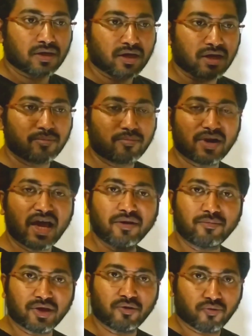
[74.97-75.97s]
in
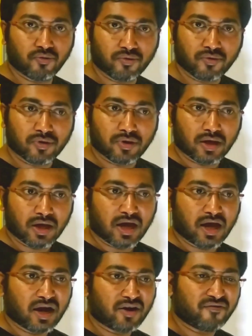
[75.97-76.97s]
plan view
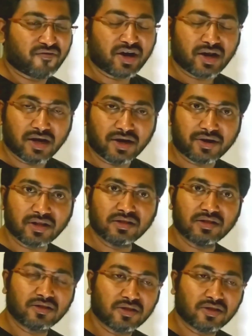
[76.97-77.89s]
and very little